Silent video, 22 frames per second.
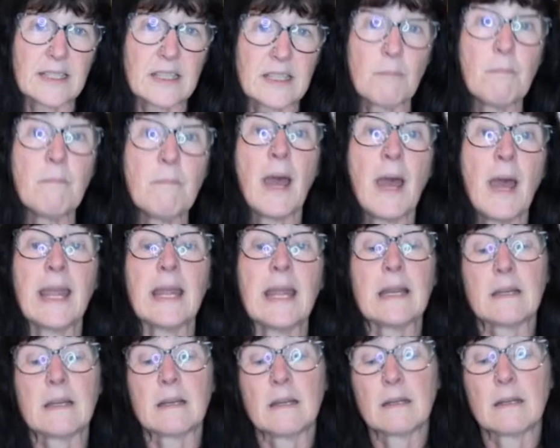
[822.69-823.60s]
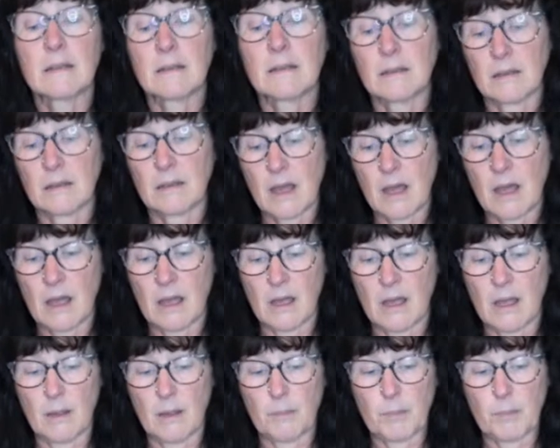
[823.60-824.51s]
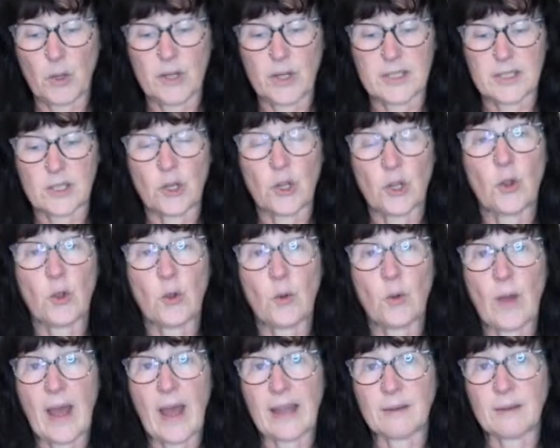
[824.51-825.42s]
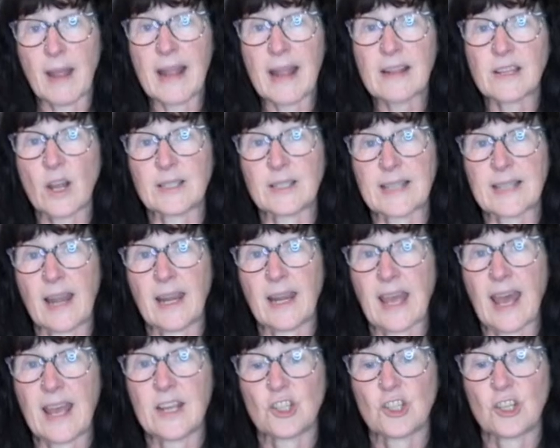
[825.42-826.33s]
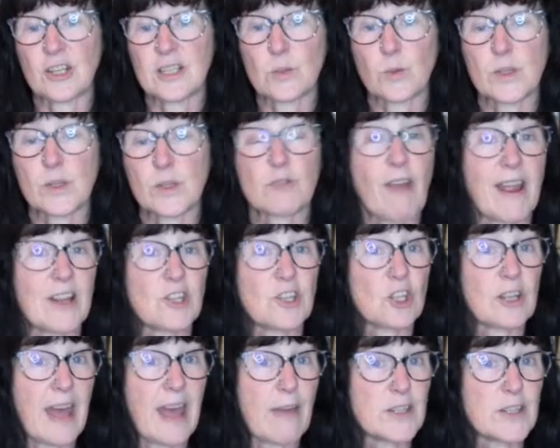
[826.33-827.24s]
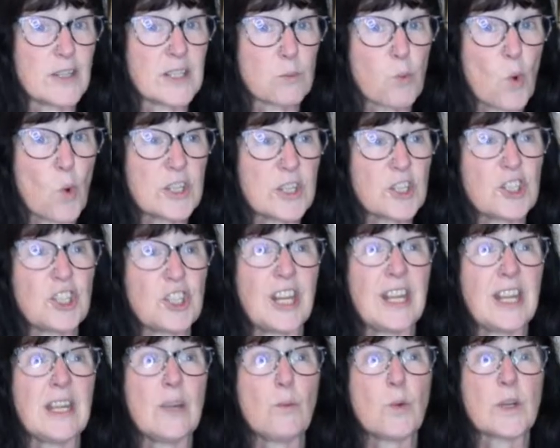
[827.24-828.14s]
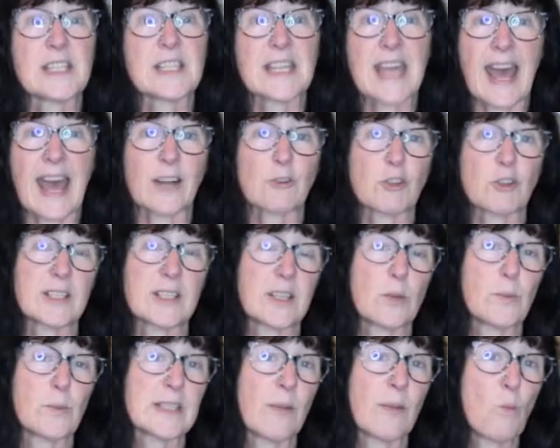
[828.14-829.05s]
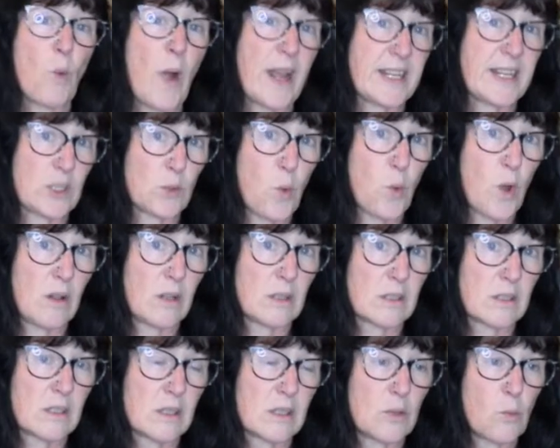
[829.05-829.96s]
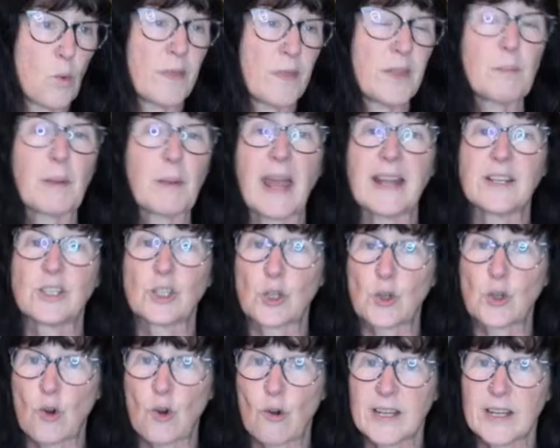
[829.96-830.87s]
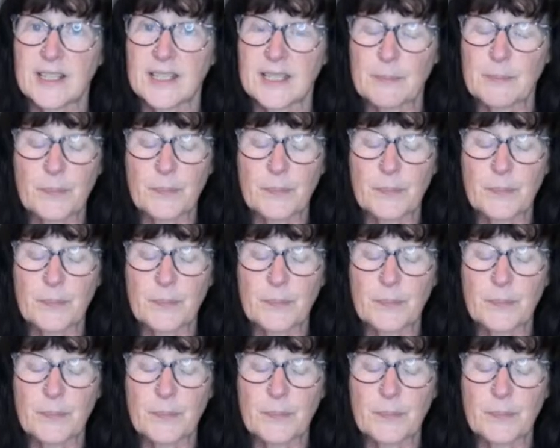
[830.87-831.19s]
The main person who had made those allegations was Rachel Evans Wood. She was the actress that was in Westworld, the one that played Dolores.